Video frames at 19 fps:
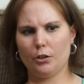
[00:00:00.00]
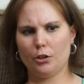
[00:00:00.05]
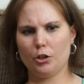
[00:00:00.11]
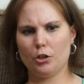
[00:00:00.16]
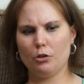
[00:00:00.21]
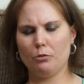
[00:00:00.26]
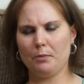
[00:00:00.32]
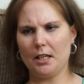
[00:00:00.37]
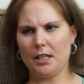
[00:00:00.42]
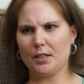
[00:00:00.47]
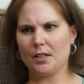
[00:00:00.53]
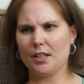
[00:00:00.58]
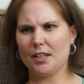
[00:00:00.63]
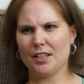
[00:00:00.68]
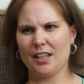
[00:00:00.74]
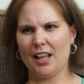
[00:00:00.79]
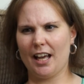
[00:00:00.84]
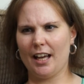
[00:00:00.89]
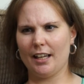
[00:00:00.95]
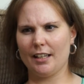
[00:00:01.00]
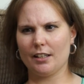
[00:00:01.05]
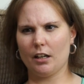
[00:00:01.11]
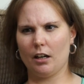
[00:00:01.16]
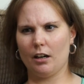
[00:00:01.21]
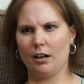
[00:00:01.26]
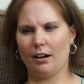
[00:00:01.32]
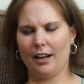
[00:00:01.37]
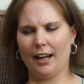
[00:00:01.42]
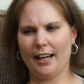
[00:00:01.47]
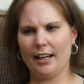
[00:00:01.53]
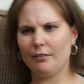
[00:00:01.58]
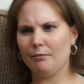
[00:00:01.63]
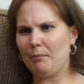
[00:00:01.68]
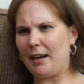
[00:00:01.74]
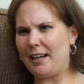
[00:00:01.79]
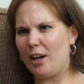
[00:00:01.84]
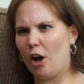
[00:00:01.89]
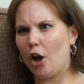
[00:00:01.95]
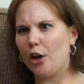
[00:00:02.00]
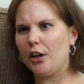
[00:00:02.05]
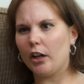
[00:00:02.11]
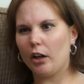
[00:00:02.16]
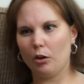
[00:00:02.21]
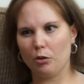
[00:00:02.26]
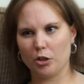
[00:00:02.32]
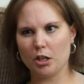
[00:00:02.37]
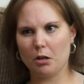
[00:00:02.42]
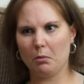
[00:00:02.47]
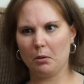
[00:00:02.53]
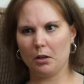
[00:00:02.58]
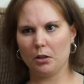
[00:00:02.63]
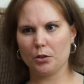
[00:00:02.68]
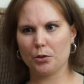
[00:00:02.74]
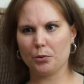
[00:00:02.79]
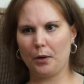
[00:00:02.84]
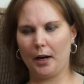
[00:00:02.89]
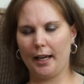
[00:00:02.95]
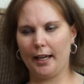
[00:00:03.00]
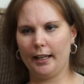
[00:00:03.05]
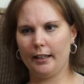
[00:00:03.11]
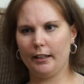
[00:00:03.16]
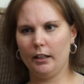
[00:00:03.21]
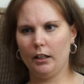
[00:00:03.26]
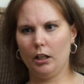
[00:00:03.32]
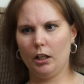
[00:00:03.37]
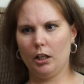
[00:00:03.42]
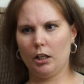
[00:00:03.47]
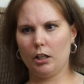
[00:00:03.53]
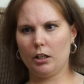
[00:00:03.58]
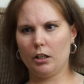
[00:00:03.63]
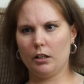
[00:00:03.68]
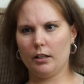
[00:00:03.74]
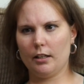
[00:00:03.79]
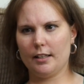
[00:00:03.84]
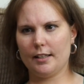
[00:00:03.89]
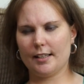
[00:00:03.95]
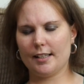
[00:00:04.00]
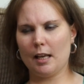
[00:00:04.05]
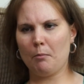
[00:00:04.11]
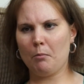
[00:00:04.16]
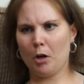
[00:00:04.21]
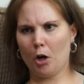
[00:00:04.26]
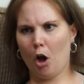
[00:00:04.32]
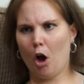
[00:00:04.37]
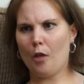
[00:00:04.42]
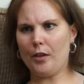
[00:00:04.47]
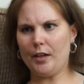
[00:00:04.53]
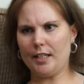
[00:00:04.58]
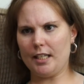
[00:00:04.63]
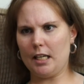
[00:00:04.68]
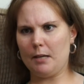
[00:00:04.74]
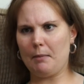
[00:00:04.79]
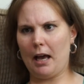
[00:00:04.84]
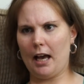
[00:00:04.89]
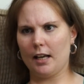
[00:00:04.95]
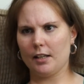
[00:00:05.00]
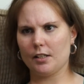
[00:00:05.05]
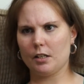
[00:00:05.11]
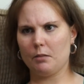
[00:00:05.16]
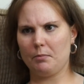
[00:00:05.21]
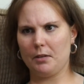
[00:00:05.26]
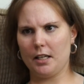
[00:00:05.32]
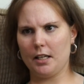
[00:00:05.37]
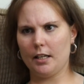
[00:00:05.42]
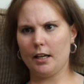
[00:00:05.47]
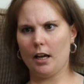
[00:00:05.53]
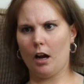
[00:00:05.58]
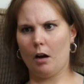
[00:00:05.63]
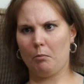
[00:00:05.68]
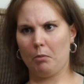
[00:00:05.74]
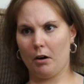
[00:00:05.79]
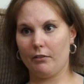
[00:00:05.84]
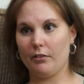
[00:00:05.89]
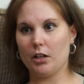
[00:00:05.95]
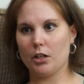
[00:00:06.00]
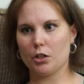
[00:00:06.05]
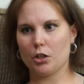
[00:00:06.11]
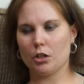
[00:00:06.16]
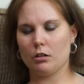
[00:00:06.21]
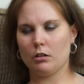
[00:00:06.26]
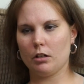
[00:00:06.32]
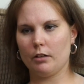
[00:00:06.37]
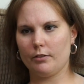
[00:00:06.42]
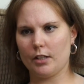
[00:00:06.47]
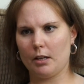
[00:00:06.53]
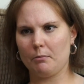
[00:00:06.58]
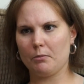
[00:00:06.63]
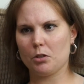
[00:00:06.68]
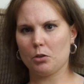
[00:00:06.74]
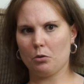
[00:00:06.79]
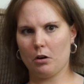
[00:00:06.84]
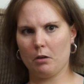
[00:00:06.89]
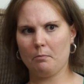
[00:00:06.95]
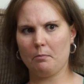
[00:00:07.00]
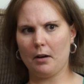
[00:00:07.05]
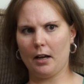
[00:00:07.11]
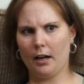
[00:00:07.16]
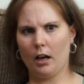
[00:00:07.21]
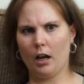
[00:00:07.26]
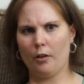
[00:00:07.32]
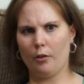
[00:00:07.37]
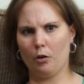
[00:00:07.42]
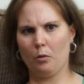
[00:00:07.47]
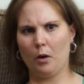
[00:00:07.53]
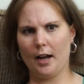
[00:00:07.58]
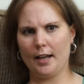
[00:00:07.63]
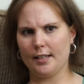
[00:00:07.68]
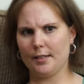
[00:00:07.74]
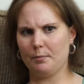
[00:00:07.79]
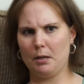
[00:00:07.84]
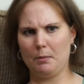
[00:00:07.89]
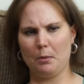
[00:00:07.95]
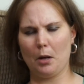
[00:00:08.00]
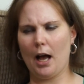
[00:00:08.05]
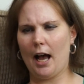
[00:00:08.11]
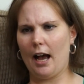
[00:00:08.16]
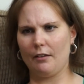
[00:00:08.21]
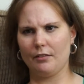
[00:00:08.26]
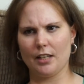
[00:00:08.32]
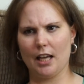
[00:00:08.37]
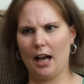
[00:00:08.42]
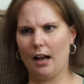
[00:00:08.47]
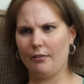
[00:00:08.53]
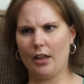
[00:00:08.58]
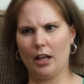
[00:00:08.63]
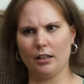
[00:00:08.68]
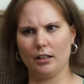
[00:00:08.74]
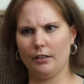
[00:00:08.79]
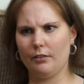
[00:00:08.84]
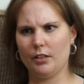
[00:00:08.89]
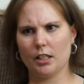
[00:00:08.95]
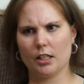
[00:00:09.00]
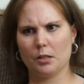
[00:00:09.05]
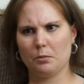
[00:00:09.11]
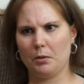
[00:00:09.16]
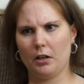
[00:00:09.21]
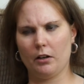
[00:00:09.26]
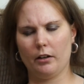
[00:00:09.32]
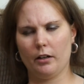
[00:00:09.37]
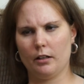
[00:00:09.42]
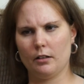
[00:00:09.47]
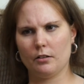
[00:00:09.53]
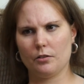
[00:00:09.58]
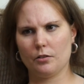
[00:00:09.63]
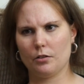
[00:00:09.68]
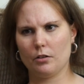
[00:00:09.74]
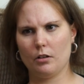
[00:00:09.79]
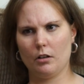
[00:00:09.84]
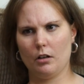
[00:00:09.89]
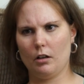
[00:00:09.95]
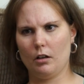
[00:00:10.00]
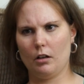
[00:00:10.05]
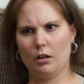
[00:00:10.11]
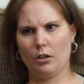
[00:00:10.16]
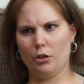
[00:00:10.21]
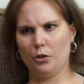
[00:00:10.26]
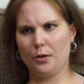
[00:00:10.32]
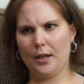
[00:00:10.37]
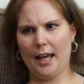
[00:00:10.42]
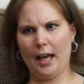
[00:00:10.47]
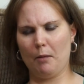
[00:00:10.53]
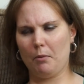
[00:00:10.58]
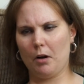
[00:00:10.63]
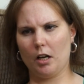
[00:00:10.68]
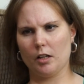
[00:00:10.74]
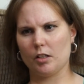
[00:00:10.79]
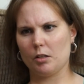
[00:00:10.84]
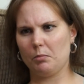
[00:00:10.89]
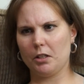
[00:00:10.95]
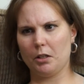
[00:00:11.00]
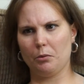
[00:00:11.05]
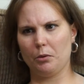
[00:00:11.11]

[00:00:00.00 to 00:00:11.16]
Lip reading: two pieces that are kind of my non-negotiables, right? Someone on the team has to be a professional of some sort, but otherwise people have to have that lived experience. you can't possibly